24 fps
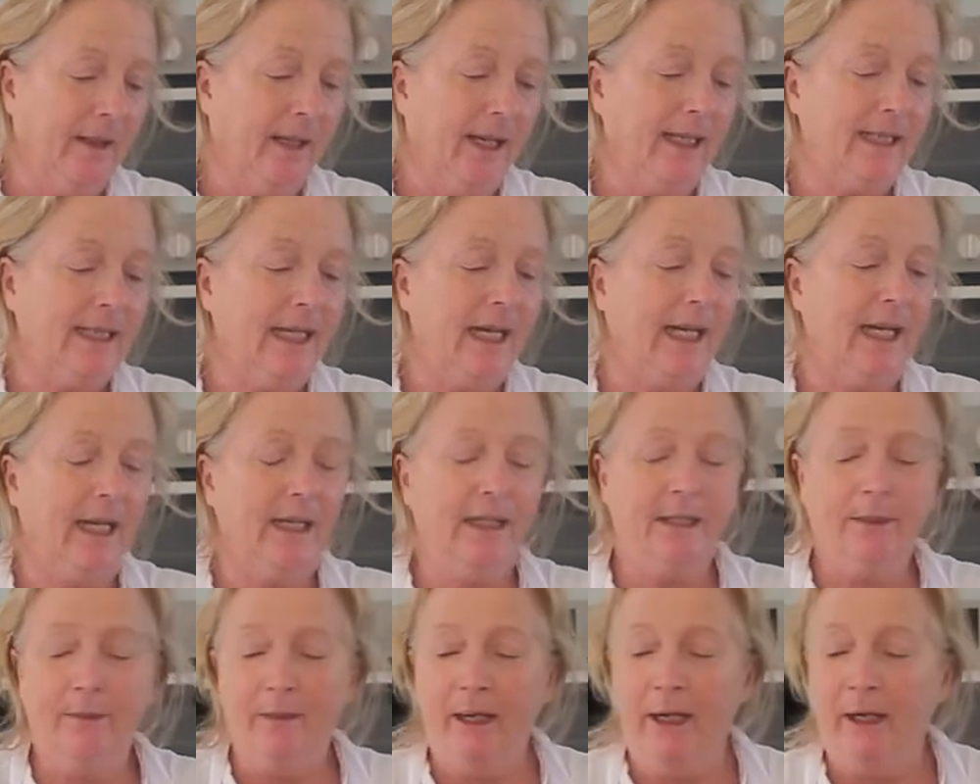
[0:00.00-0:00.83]
That's like a
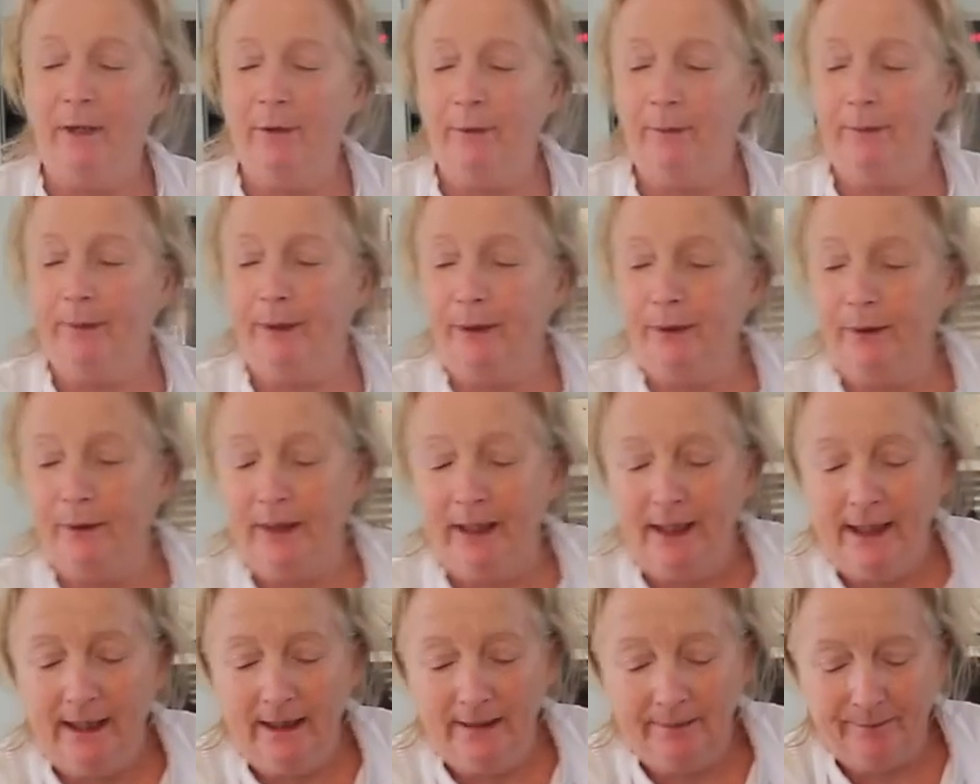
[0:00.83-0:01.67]
tomato
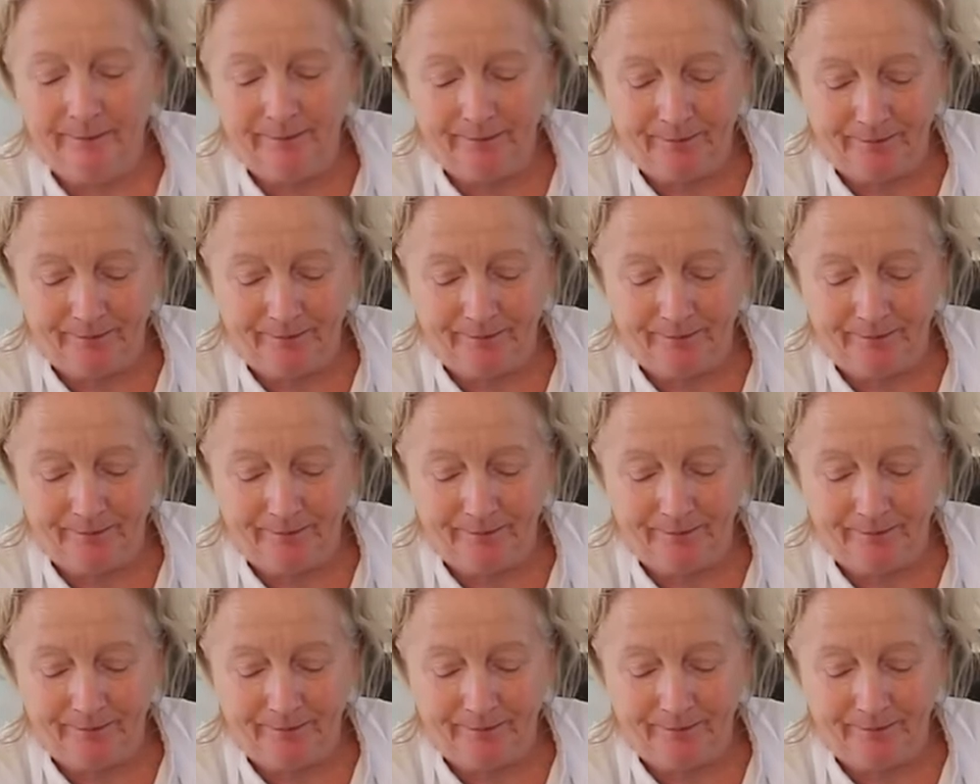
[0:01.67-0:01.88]
puree.